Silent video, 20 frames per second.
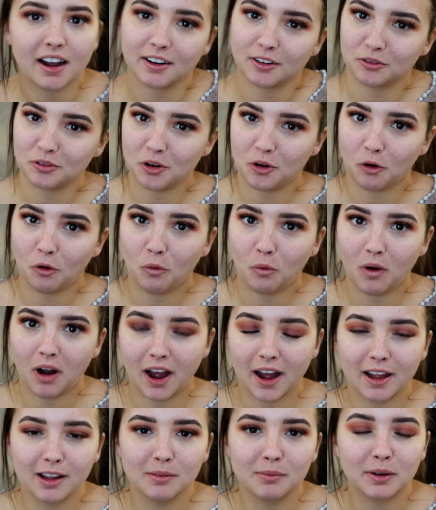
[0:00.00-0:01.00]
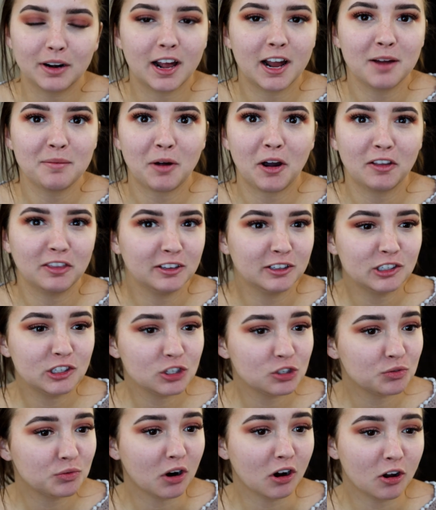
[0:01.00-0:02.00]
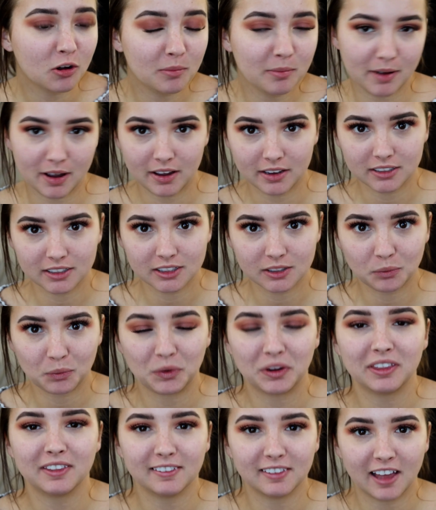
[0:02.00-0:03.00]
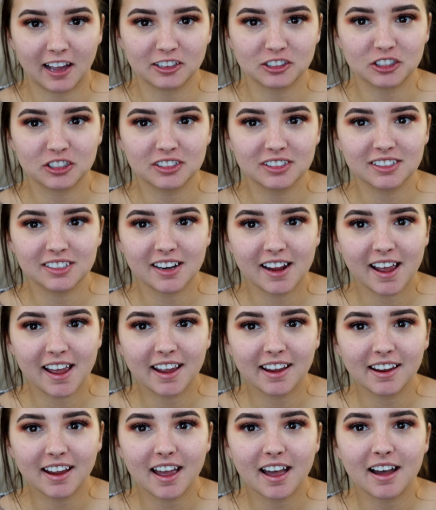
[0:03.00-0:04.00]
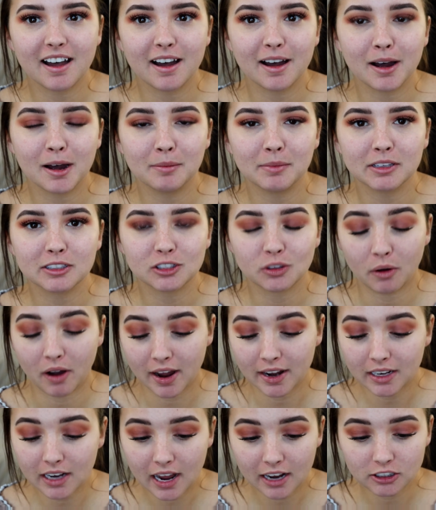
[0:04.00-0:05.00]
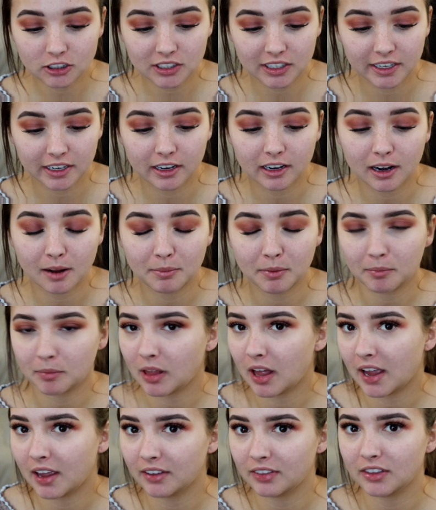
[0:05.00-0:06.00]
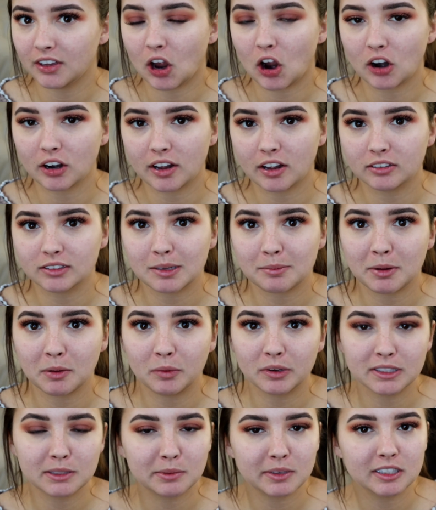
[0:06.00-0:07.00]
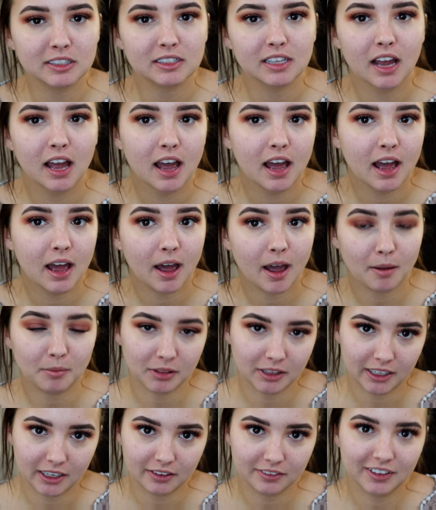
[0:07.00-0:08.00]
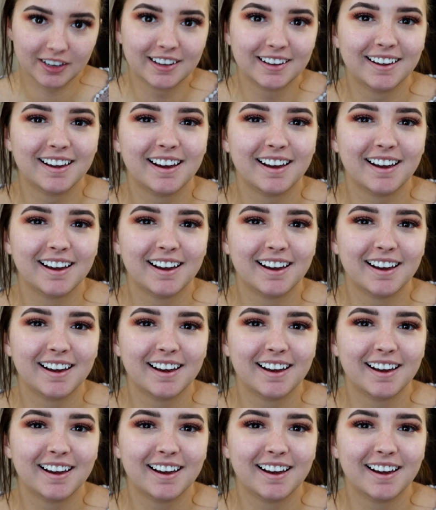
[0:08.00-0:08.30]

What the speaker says: I don't know why, but I'm on the struggle bus with lashes today, so I actually ended up applying the Ardell Demi Wispies, I believe,